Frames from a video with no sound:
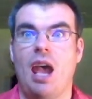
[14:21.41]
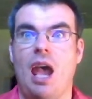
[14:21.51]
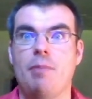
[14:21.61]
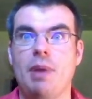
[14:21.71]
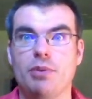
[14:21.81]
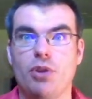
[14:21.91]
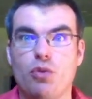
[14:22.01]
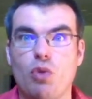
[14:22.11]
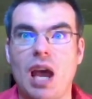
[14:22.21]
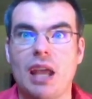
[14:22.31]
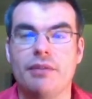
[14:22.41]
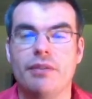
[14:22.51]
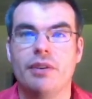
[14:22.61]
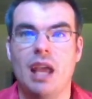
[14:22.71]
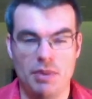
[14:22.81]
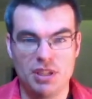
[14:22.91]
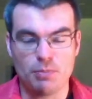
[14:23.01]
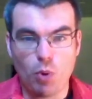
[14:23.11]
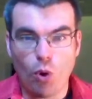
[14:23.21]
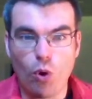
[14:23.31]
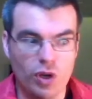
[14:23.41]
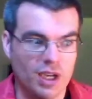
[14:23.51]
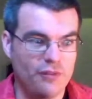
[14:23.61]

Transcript: and be able to thrive and be supported